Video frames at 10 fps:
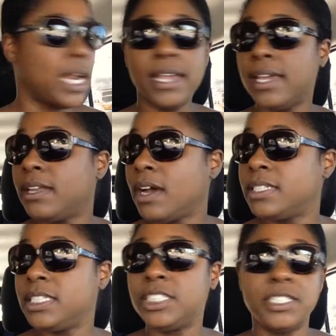When I get
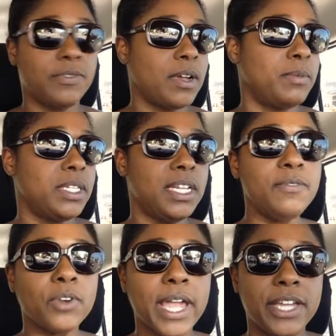auditions from the
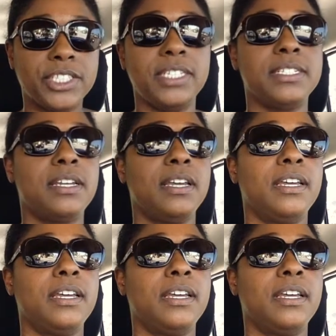Denver agent,